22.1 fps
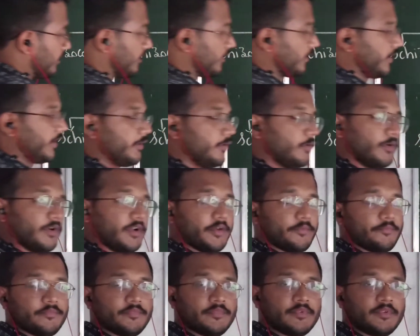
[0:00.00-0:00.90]

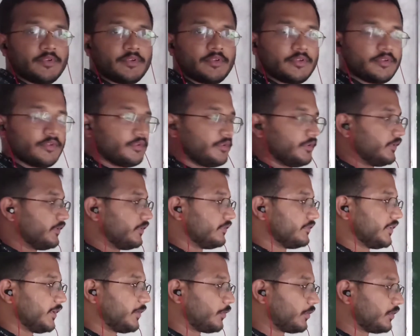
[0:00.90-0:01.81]
endoderm.
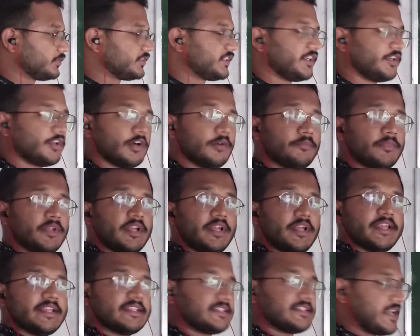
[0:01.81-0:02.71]
The true coelom
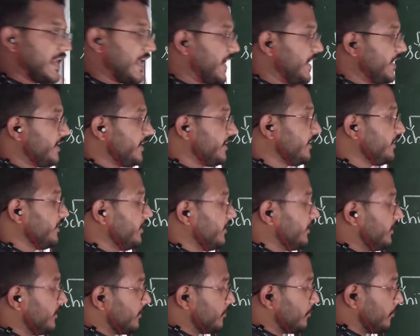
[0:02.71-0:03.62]
is lining
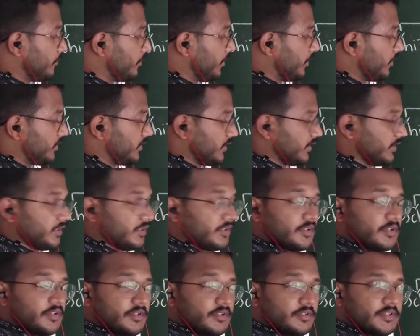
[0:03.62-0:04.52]
both
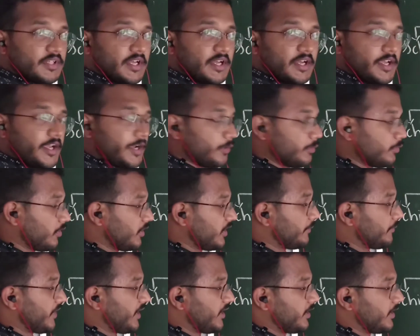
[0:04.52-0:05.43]
the
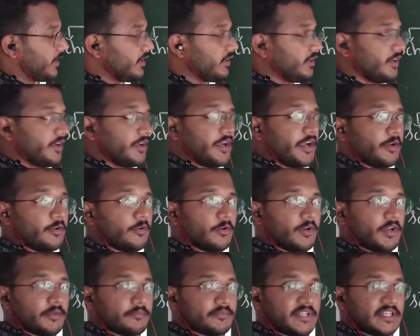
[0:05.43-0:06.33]
ectoderm and the endoderm.